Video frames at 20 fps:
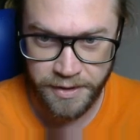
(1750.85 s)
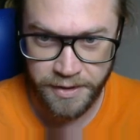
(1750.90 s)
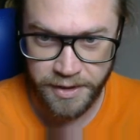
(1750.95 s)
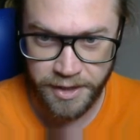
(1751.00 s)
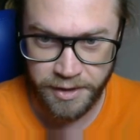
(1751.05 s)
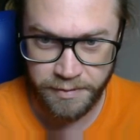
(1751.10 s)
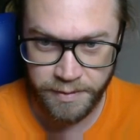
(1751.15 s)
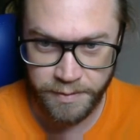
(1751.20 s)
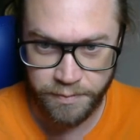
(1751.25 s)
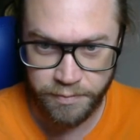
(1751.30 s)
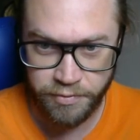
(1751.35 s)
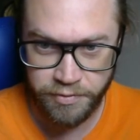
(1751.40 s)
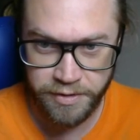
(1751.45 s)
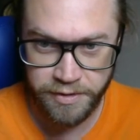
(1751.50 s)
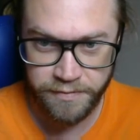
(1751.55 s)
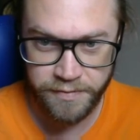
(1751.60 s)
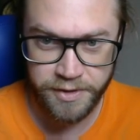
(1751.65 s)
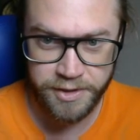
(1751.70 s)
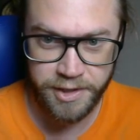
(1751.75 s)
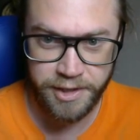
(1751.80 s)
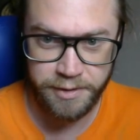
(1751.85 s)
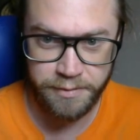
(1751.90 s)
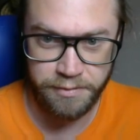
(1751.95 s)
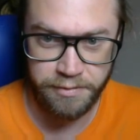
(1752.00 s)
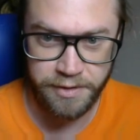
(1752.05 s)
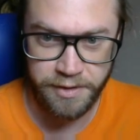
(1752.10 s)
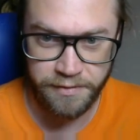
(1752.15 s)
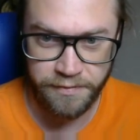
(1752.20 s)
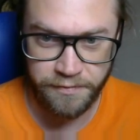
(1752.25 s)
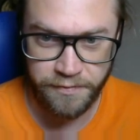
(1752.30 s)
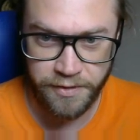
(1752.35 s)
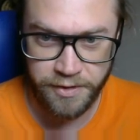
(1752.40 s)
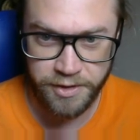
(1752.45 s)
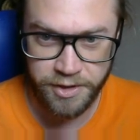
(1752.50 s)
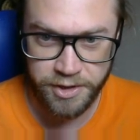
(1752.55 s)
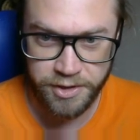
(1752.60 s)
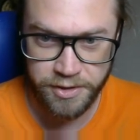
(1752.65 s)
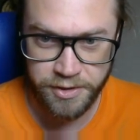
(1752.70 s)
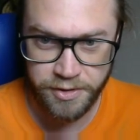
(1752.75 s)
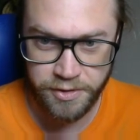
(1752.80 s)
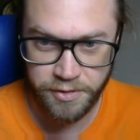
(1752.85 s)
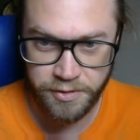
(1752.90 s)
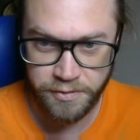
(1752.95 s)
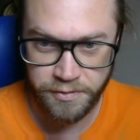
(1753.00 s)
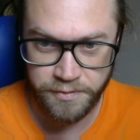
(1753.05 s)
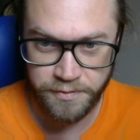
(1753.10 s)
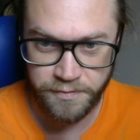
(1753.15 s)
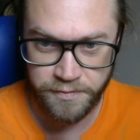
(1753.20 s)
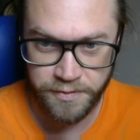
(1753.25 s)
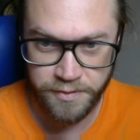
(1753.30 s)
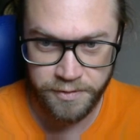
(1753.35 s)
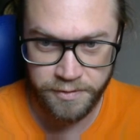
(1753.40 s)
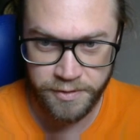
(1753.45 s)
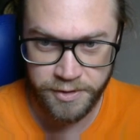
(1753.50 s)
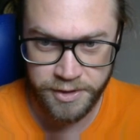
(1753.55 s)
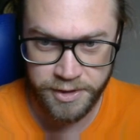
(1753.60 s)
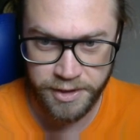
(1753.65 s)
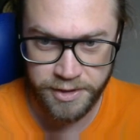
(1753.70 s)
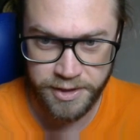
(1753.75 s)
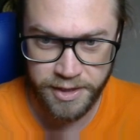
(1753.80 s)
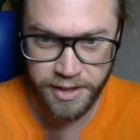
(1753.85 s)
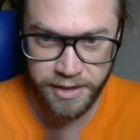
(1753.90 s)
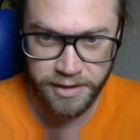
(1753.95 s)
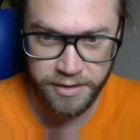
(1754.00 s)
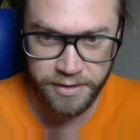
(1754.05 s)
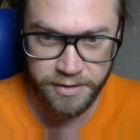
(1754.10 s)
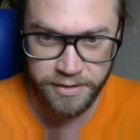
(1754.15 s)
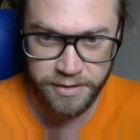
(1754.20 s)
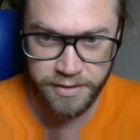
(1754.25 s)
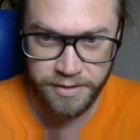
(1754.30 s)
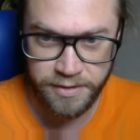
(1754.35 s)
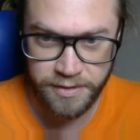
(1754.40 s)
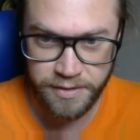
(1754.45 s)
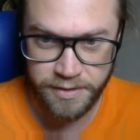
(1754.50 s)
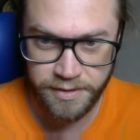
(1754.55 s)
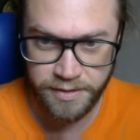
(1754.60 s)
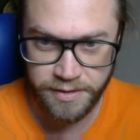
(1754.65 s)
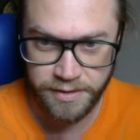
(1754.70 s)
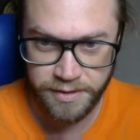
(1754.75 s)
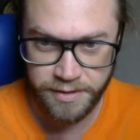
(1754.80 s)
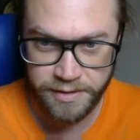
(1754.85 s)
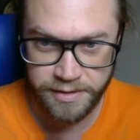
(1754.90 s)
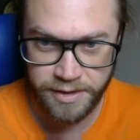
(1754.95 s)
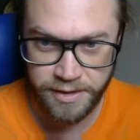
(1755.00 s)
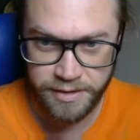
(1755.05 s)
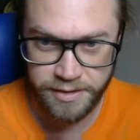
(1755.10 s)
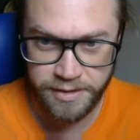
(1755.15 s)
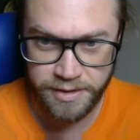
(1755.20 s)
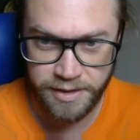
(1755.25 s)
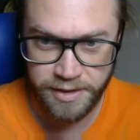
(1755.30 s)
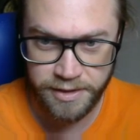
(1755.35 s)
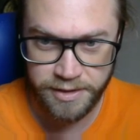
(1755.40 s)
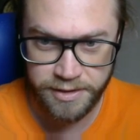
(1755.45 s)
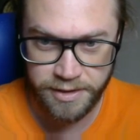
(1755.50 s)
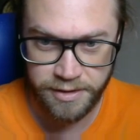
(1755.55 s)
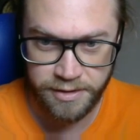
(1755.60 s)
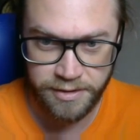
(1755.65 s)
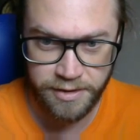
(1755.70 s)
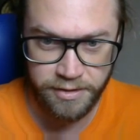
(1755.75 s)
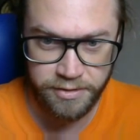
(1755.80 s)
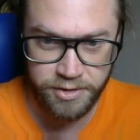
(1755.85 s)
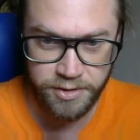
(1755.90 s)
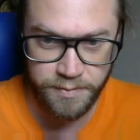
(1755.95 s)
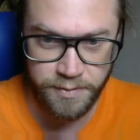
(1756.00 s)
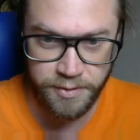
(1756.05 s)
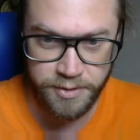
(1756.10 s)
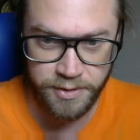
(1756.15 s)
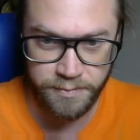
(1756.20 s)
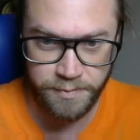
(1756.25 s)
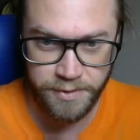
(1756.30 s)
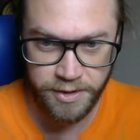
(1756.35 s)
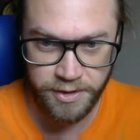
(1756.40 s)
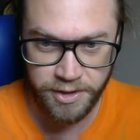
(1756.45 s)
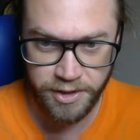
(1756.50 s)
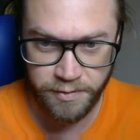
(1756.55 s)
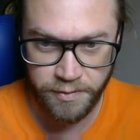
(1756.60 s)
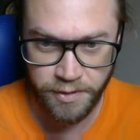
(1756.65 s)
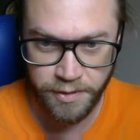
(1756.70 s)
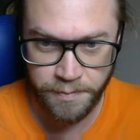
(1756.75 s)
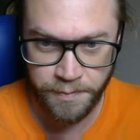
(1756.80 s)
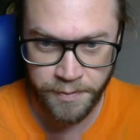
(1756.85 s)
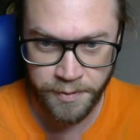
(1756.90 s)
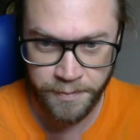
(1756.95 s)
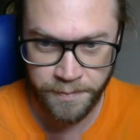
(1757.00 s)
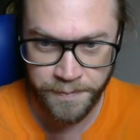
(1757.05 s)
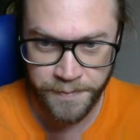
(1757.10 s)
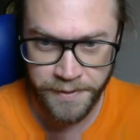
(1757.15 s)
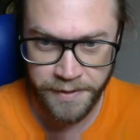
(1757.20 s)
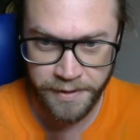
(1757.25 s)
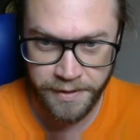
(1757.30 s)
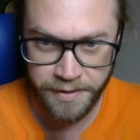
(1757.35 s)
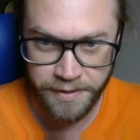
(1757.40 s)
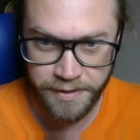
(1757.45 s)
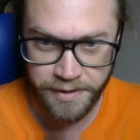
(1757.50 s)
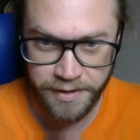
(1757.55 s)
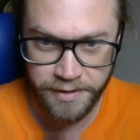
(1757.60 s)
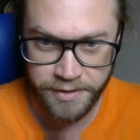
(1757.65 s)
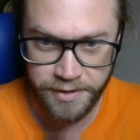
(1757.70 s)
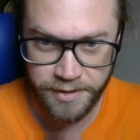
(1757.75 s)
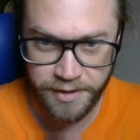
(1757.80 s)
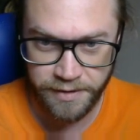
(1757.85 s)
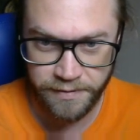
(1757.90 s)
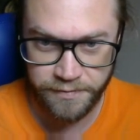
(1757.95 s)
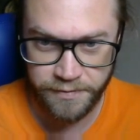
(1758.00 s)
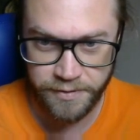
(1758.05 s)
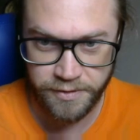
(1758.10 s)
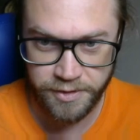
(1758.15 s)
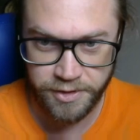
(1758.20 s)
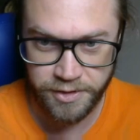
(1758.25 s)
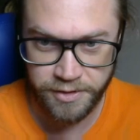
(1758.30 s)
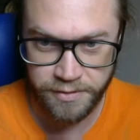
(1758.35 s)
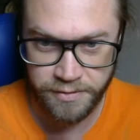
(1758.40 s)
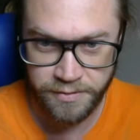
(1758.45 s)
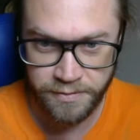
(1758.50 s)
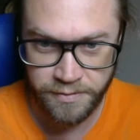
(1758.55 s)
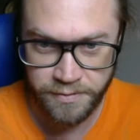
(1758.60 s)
We previously were in a function called fuse set extended attribute, and we can go up into that function.